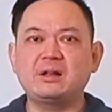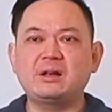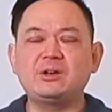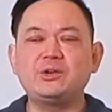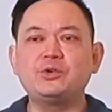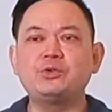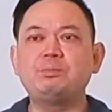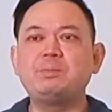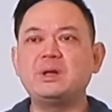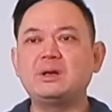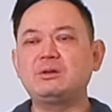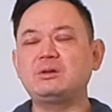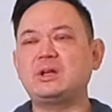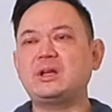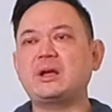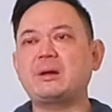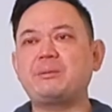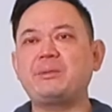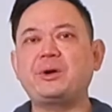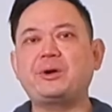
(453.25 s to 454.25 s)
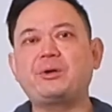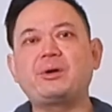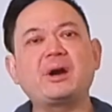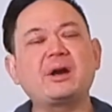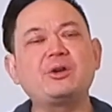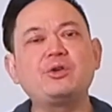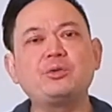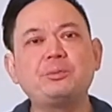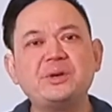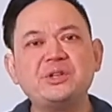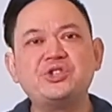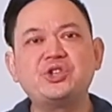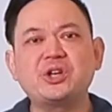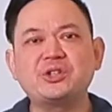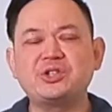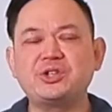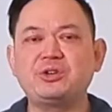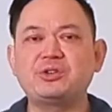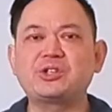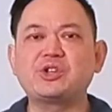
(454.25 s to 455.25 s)
And you'll be looking at the mirror and you'll be
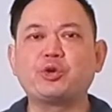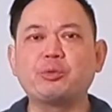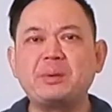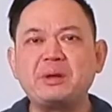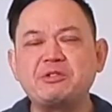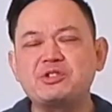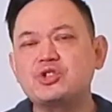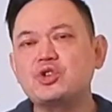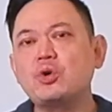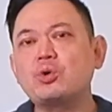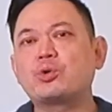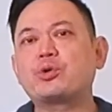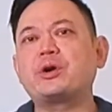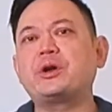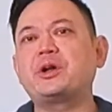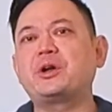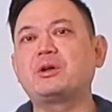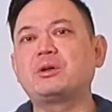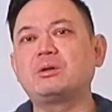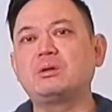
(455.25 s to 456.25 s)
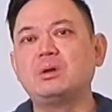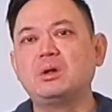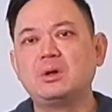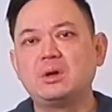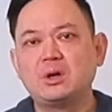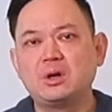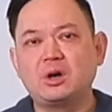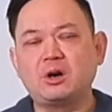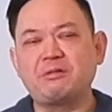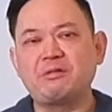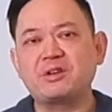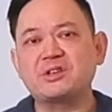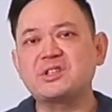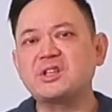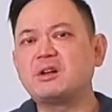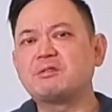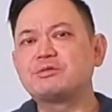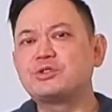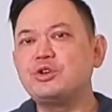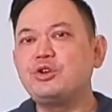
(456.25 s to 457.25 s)
judging yourself, be so critical of
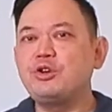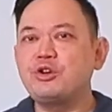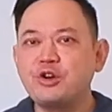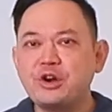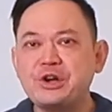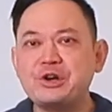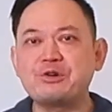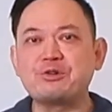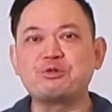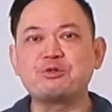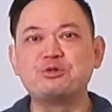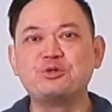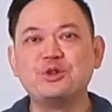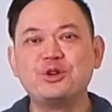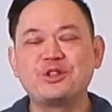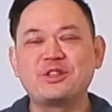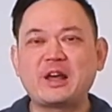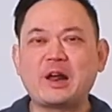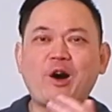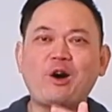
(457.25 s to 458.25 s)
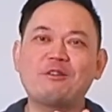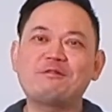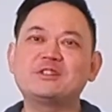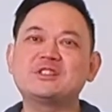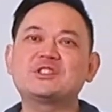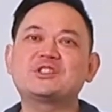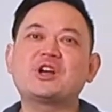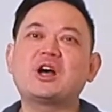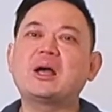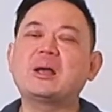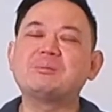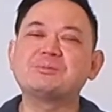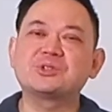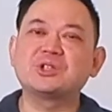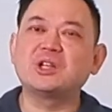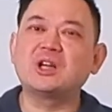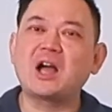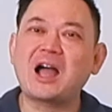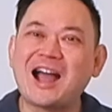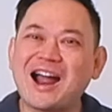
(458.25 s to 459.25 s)
yourself. Do you know that oftentimes
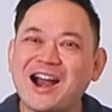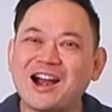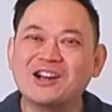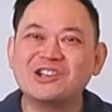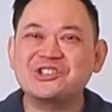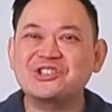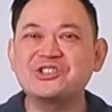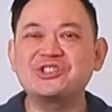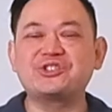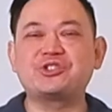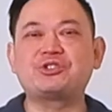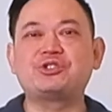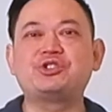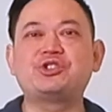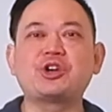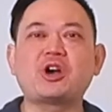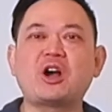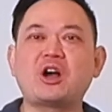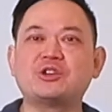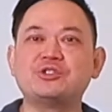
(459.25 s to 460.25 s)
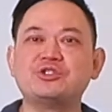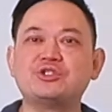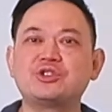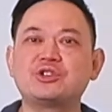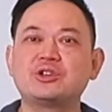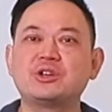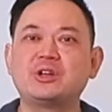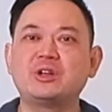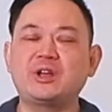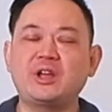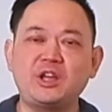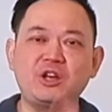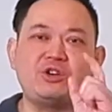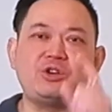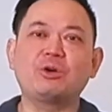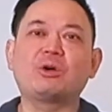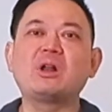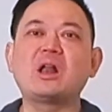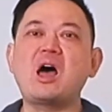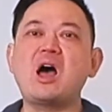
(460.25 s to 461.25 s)
the harshest judge in
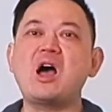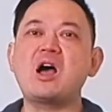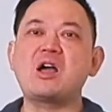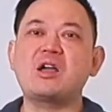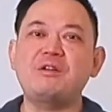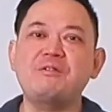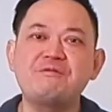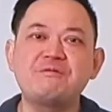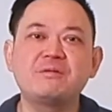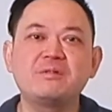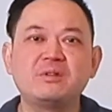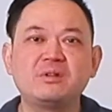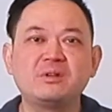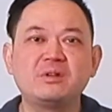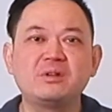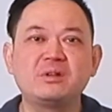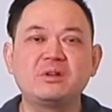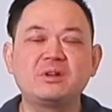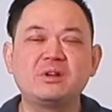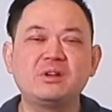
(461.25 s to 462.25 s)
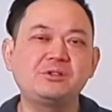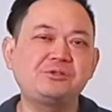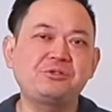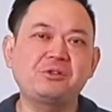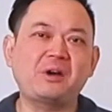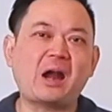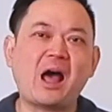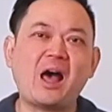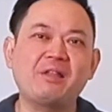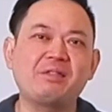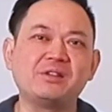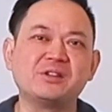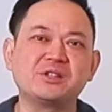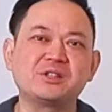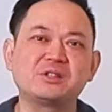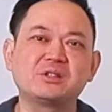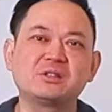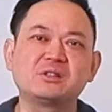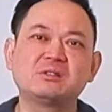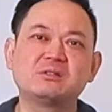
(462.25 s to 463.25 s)
your life is not
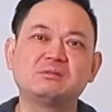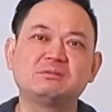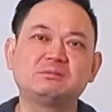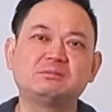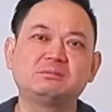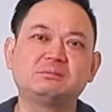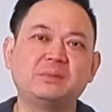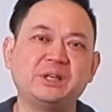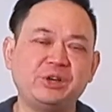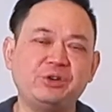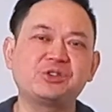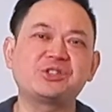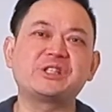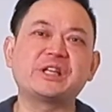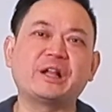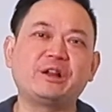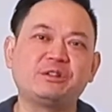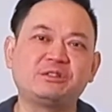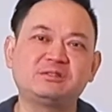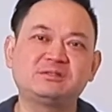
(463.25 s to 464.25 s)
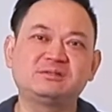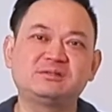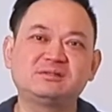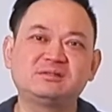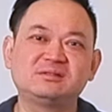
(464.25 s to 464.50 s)
others, but yourself?